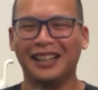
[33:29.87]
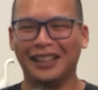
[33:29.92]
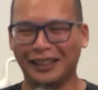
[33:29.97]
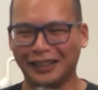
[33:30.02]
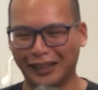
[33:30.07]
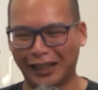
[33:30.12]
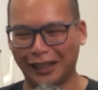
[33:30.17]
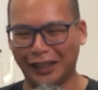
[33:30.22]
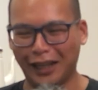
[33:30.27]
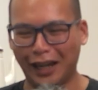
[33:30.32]
It's
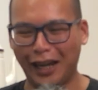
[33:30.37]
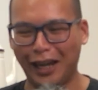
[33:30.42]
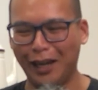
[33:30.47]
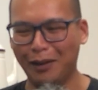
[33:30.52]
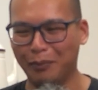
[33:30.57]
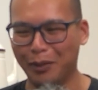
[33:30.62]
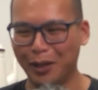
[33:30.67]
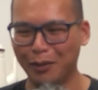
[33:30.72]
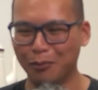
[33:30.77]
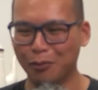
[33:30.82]
like the
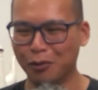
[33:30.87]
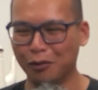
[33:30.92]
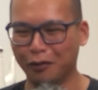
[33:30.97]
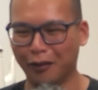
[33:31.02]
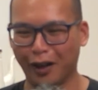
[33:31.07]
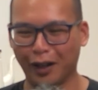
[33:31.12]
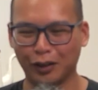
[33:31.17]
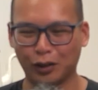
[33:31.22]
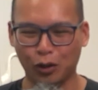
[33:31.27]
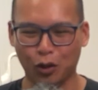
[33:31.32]
AB move,
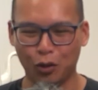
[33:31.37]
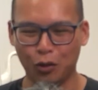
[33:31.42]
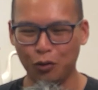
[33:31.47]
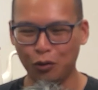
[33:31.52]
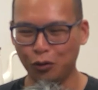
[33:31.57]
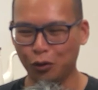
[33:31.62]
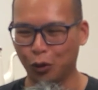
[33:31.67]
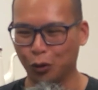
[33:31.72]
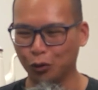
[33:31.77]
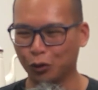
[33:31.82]
right?
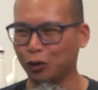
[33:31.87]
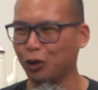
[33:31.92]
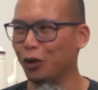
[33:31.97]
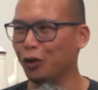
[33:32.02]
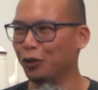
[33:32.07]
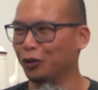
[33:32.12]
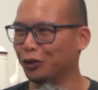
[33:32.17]
Scold, don't scold.